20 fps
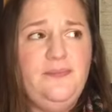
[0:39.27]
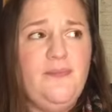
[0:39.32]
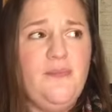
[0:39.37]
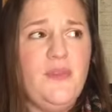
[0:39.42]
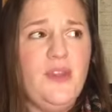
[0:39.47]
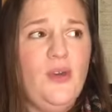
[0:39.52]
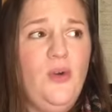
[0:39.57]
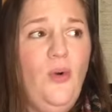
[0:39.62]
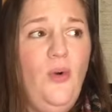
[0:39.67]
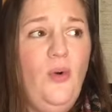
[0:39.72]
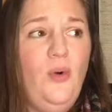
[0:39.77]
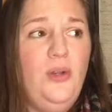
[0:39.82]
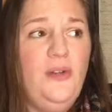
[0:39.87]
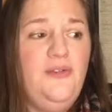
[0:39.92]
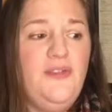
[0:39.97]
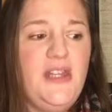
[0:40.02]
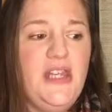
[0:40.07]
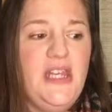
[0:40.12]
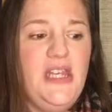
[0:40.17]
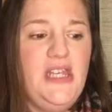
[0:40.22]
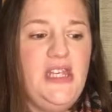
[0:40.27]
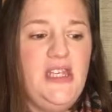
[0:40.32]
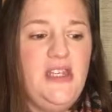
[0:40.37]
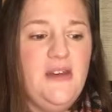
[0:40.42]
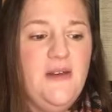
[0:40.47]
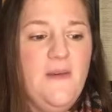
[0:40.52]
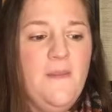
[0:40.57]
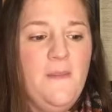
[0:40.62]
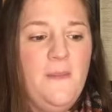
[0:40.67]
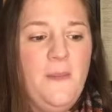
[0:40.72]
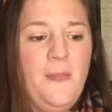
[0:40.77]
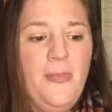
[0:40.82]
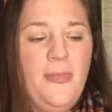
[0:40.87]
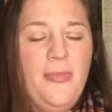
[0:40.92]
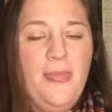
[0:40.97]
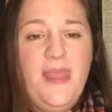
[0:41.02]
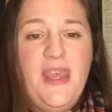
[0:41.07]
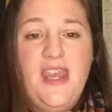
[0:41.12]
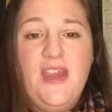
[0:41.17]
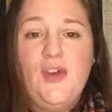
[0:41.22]
all of the
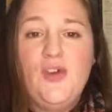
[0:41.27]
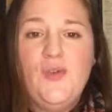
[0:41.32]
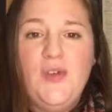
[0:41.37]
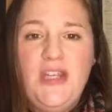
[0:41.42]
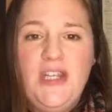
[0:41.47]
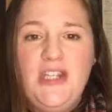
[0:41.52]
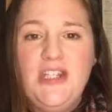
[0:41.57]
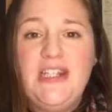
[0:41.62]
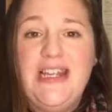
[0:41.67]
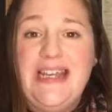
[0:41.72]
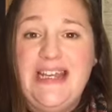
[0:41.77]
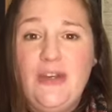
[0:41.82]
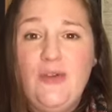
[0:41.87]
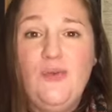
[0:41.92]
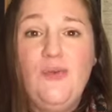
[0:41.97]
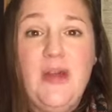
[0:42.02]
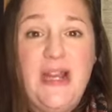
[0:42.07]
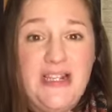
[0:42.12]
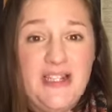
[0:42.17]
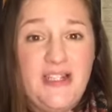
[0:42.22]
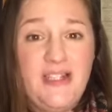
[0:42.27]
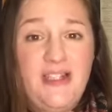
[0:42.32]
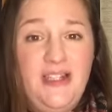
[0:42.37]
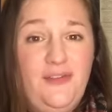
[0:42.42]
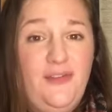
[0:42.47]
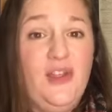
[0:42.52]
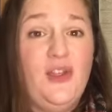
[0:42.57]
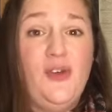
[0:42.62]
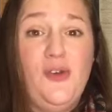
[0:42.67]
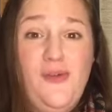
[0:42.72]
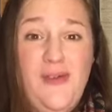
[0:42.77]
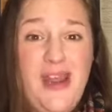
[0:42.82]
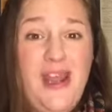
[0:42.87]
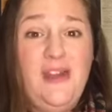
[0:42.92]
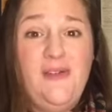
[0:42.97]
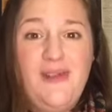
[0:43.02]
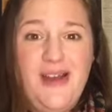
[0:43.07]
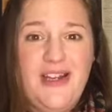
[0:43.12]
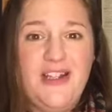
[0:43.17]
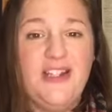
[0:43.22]
the ingredients like your recipe if you create
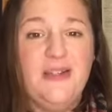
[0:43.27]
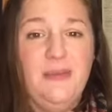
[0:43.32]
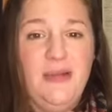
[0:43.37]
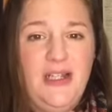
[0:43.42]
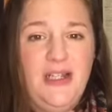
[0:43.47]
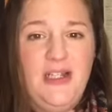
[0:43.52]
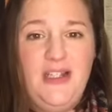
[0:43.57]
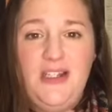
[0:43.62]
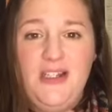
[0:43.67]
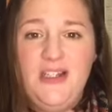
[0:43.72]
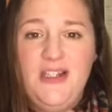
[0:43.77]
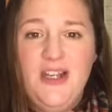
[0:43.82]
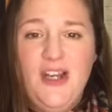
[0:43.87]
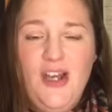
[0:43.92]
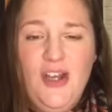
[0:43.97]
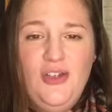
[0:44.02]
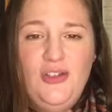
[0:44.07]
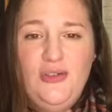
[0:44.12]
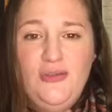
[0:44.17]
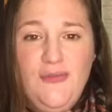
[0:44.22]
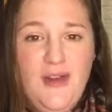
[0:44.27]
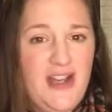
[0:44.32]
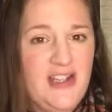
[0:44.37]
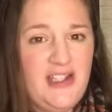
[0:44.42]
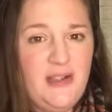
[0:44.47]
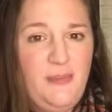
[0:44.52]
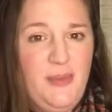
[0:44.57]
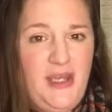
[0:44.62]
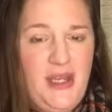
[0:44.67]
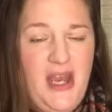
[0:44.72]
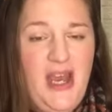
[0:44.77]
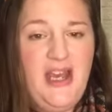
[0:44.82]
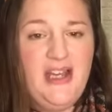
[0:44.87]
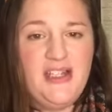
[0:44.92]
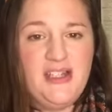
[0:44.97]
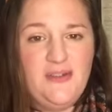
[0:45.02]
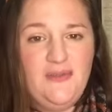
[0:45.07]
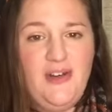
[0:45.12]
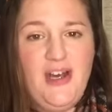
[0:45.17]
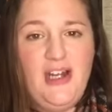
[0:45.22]
recipes your recipe has
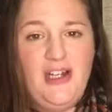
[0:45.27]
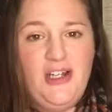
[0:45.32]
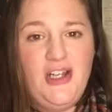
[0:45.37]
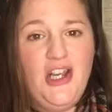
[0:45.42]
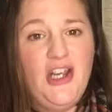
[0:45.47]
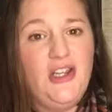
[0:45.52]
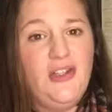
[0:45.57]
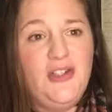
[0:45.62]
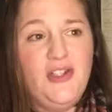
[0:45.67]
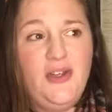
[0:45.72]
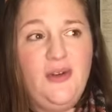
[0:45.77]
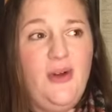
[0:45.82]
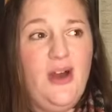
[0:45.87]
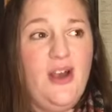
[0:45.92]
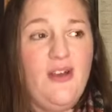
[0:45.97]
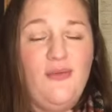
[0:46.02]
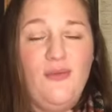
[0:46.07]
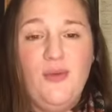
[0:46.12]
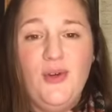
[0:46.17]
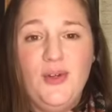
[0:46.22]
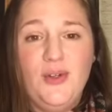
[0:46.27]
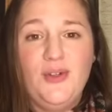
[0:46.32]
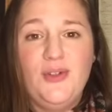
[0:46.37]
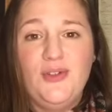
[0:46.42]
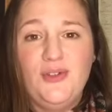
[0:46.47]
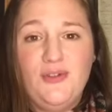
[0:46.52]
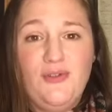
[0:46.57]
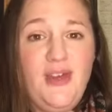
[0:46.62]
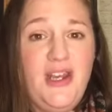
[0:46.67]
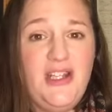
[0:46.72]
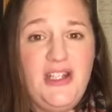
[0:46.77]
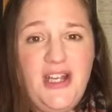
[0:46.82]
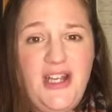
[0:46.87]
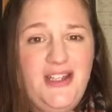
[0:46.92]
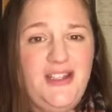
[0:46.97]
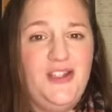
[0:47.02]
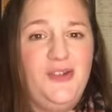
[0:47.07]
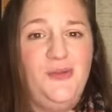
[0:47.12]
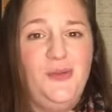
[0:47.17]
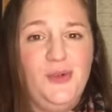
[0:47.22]
a value so i've won great
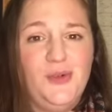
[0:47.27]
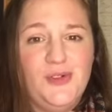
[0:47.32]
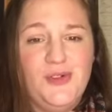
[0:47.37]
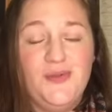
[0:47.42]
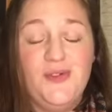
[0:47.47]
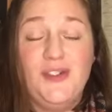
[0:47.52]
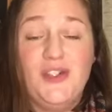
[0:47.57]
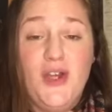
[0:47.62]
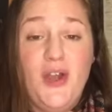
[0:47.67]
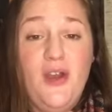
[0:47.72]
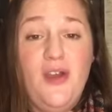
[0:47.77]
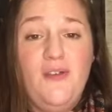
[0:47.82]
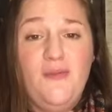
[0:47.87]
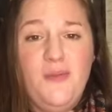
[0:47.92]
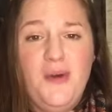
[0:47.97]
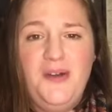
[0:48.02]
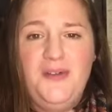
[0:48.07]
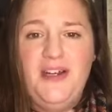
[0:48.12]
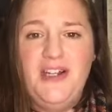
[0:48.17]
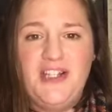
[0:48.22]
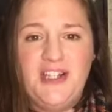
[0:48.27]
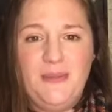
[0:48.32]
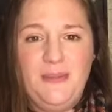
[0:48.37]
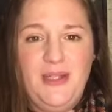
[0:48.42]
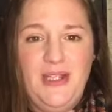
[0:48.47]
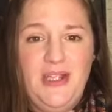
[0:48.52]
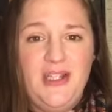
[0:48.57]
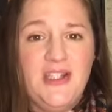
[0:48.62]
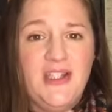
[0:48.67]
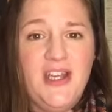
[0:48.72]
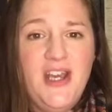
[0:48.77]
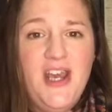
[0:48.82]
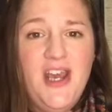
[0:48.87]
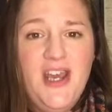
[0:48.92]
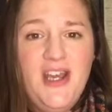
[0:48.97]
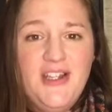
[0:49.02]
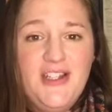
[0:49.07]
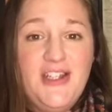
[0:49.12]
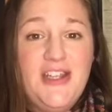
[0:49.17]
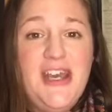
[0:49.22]
taste awards for two of my recipes
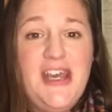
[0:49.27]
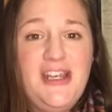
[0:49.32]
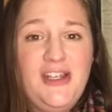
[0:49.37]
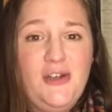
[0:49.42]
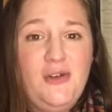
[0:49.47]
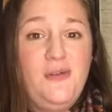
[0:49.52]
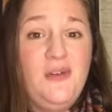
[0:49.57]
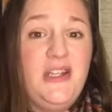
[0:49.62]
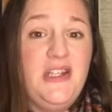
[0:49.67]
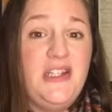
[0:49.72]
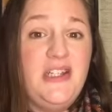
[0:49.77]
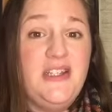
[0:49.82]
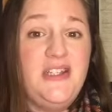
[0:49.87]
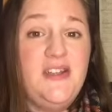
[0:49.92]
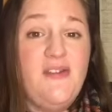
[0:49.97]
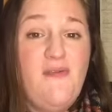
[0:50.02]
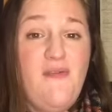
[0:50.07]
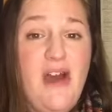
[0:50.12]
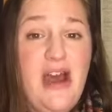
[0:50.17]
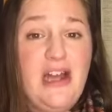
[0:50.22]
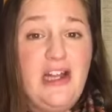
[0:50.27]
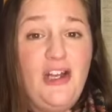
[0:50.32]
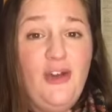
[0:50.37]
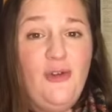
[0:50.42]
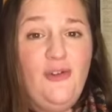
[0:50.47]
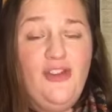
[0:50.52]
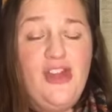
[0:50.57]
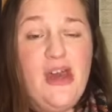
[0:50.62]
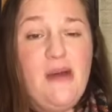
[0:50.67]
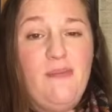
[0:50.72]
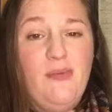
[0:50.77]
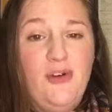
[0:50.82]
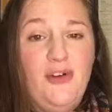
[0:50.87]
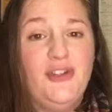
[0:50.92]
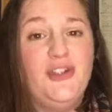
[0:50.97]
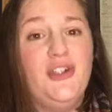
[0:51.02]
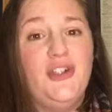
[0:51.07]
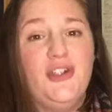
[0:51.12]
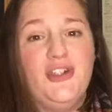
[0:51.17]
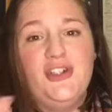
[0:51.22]
so that increases the value of that
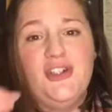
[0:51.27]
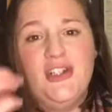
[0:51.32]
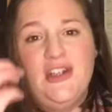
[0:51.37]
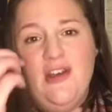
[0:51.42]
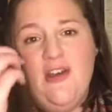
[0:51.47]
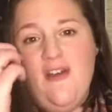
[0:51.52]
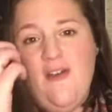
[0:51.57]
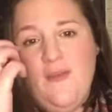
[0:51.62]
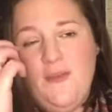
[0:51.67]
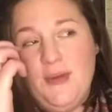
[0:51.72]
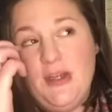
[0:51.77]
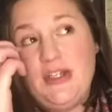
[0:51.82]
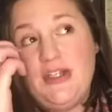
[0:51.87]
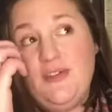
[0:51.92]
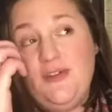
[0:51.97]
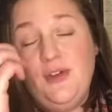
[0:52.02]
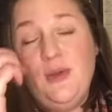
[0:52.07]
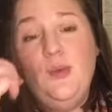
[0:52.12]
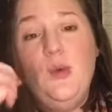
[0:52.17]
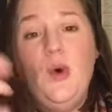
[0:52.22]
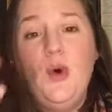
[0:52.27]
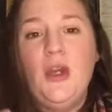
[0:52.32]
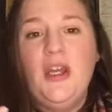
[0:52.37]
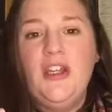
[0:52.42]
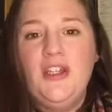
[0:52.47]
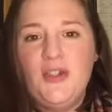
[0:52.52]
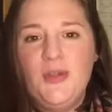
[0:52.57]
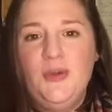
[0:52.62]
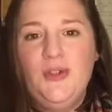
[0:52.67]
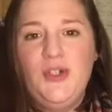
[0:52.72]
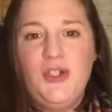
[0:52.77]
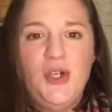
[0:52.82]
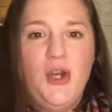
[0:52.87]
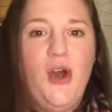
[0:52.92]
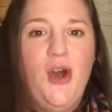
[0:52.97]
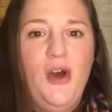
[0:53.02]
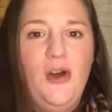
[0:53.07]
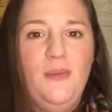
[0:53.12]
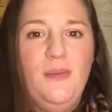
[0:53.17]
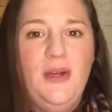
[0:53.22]
product because if you walk into a
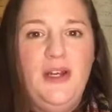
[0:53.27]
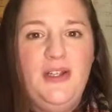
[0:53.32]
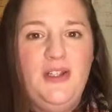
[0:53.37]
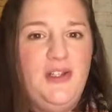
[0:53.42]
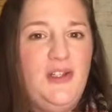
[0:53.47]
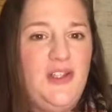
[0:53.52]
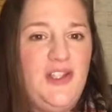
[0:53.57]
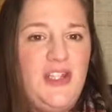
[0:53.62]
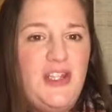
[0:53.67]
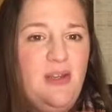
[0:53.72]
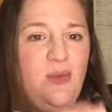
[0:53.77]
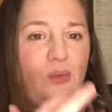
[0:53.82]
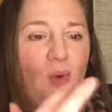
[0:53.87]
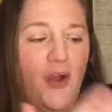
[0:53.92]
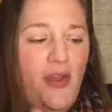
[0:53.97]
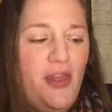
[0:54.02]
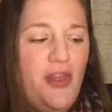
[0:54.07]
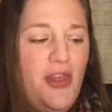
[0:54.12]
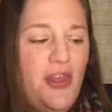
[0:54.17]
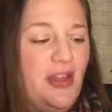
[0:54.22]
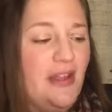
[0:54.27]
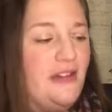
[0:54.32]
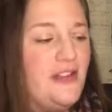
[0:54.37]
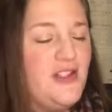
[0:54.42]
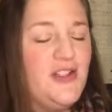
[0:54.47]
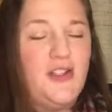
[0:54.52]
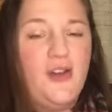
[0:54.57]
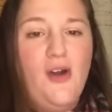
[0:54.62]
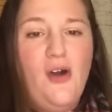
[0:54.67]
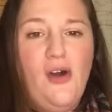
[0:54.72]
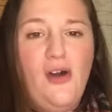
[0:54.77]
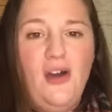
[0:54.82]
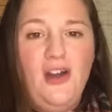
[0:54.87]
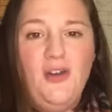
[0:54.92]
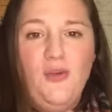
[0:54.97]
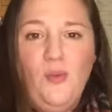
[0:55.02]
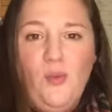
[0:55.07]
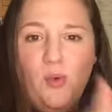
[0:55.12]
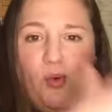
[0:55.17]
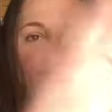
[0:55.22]
shop and you see one thing that's got an
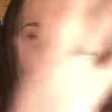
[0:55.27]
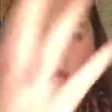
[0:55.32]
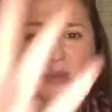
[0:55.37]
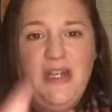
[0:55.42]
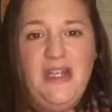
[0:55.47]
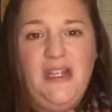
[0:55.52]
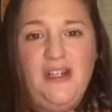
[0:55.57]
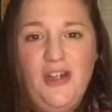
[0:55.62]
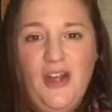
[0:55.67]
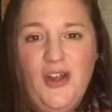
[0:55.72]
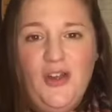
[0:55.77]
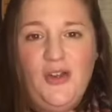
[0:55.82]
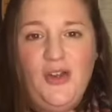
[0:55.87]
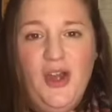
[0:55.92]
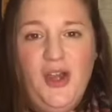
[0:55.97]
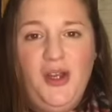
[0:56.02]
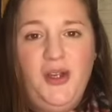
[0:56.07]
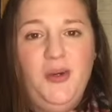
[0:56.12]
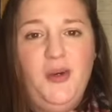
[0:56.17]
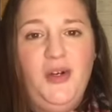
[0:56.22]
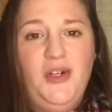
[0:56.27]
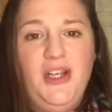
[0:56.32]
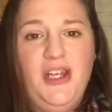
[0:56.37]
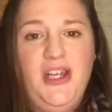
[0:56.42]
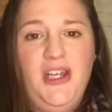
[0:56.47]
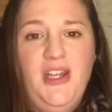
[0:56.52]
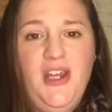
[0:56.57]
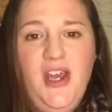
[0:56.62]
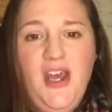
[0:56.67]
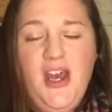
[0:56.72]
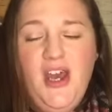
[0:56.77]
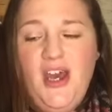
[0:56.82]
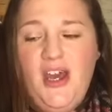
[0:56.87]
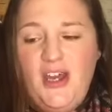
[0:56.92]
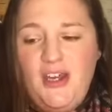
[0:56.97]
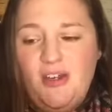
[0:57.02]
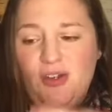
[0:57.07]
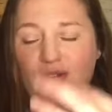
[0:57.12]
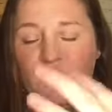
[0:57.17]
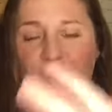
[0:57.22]
award winning logo on it
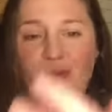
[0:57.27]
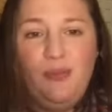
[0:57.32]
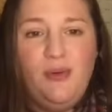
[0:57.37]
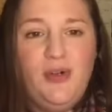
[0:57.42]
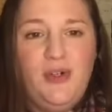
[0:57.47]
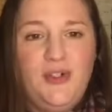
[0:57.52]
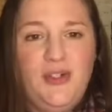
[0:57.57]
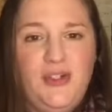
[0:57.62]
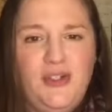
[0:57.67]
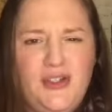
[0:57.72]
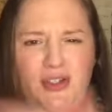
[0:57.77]
and another product that